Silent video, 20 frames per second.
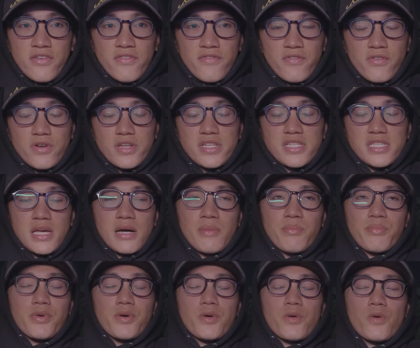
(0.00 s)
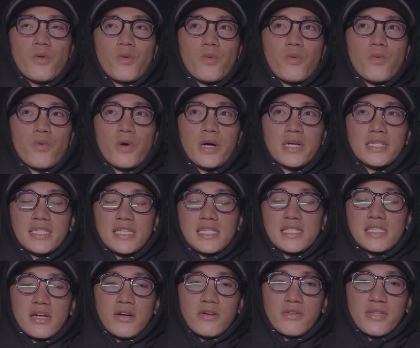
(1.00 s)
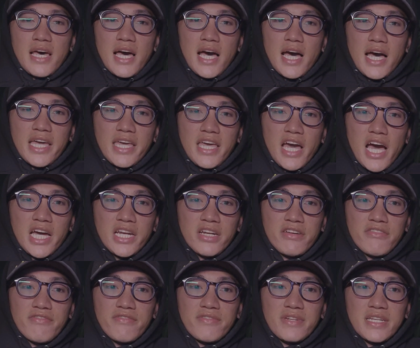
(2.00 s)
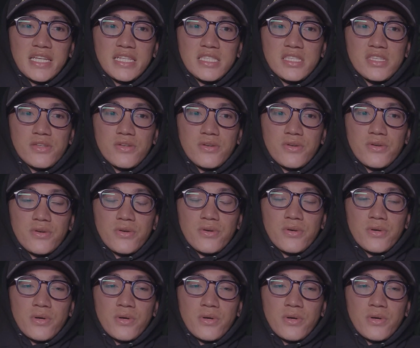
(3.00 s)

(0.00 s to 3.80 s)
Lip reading: For example, one detail that I kind of need to